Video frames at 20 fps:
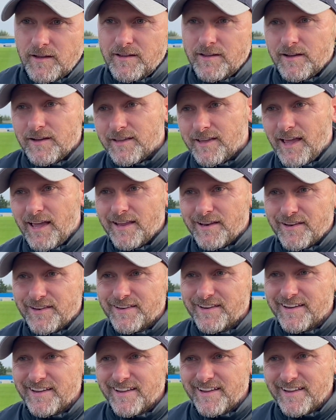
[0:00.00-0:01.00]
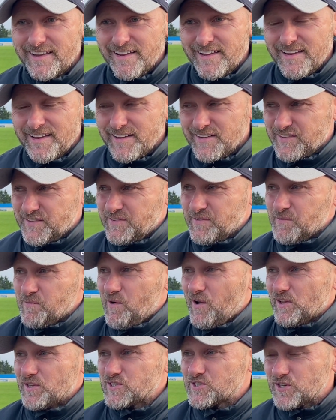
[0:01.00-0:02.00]
Again,
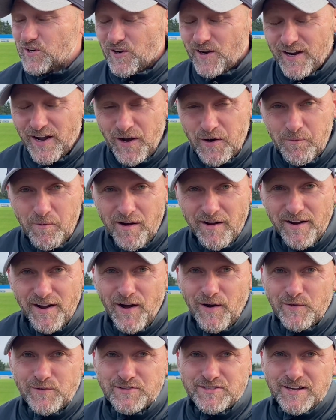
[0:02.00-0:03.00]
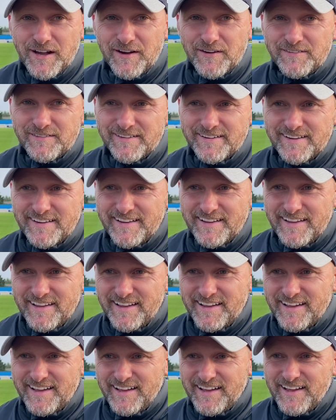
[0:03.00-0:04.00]
one shot a goal, one goal. So
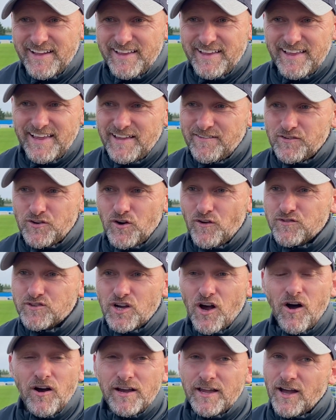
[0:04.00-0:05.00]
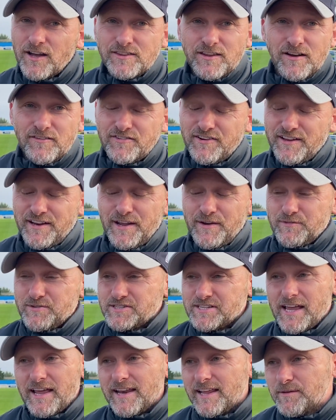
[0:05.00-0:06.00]
even off target, I don't think there
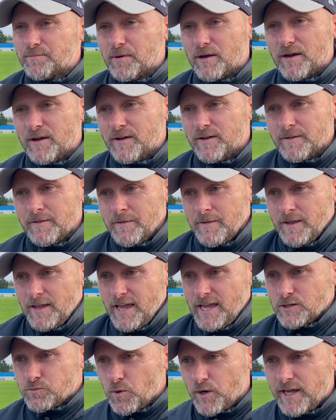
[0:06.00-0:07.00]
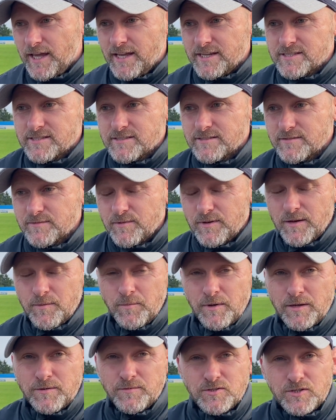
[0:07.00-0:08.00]
was any. But it's what it is, and
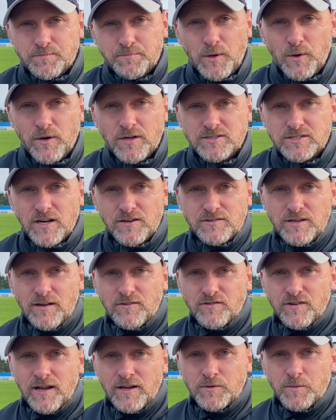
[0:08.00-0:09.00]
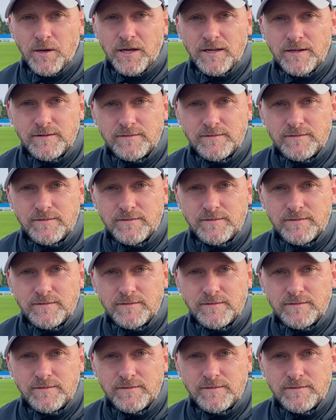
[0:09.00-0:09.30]
we'll just build ourselves up for next week.